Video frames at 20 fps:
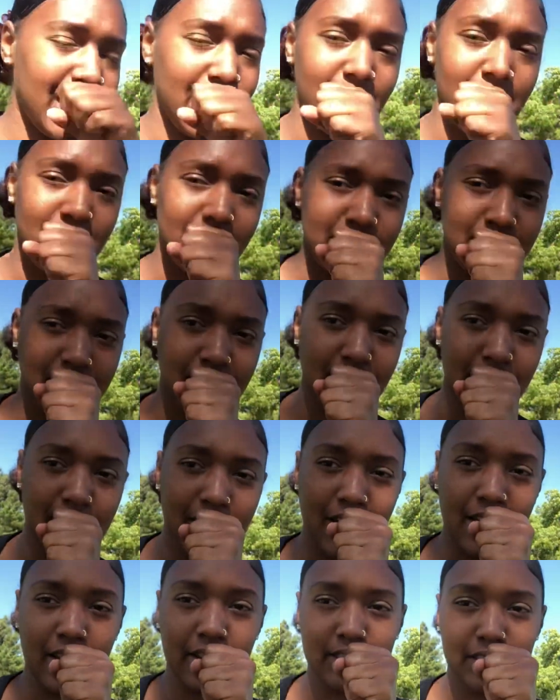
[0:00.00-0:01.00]
And
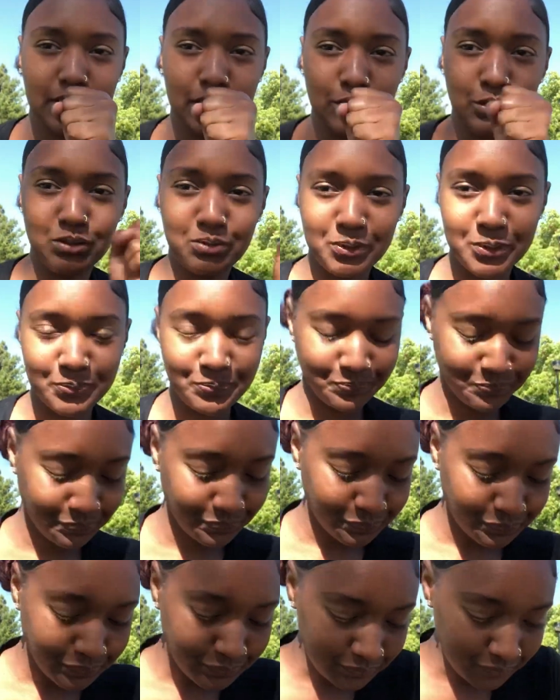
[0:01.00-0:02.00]
excuse me.
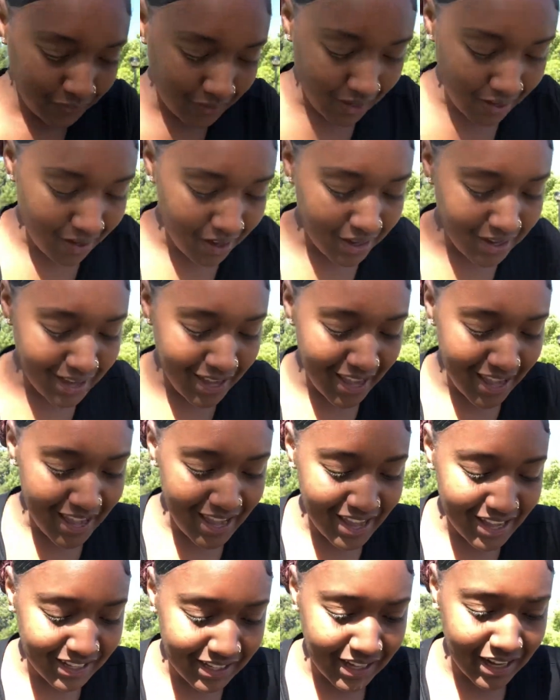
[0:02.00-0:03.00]

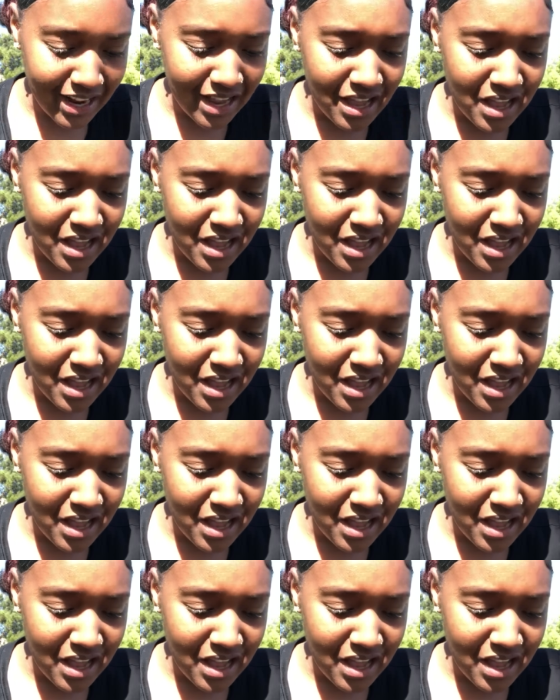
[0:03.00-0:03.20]
And